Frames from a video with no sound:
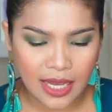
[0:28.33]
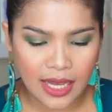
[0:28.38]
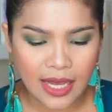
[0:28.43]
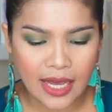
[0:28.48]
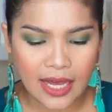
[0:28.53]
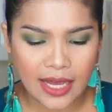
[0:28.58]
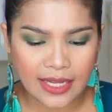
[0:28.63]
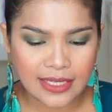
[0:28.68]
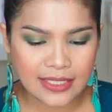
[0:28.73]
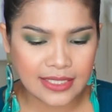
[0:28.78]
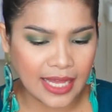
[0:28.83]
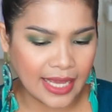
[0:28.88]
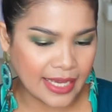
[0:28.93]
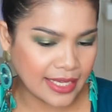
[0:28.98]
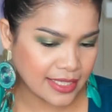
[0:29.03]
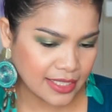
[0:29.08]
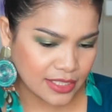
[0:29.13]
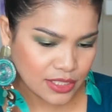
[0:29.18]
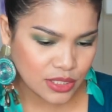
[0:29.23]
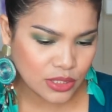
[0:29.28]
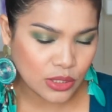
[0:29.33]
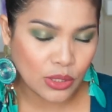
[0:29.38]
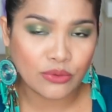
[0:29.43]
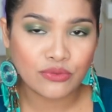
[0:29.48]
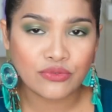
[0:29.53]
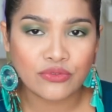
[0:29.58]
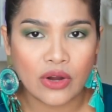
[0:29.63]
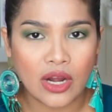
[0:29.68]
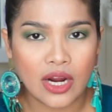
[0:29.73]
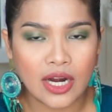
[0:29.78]
I like it so
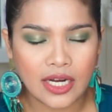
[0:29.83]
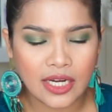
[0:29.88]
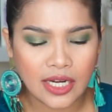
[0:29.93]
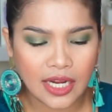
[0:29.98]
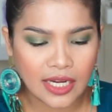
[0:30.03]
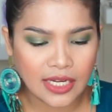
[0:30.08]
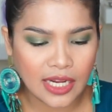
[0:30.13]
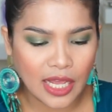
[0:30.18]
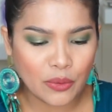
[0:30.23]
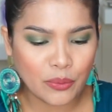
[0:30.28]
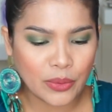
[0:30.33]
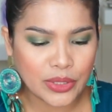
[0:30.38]
far and I